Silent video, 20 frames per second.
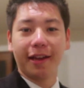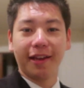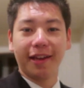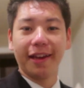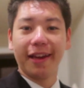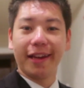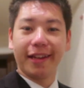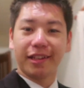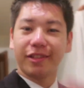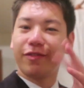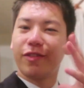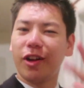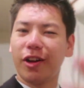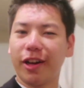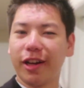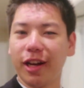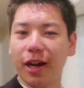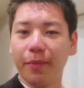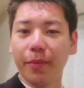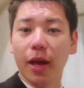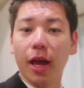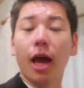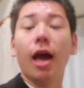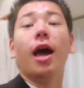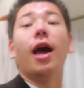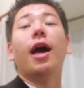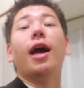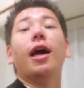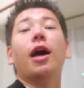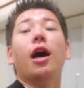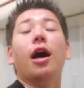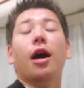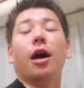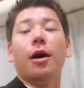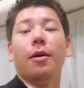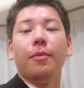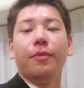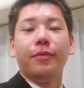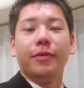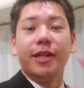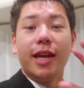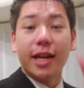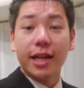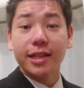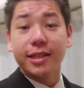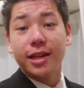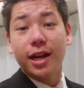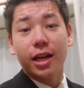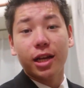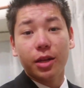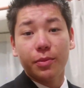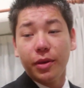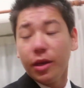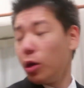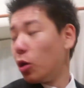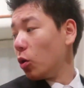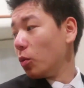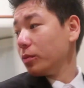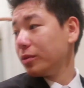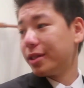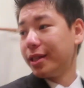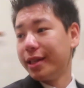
it's fogging up. Um, Nena's not going to be home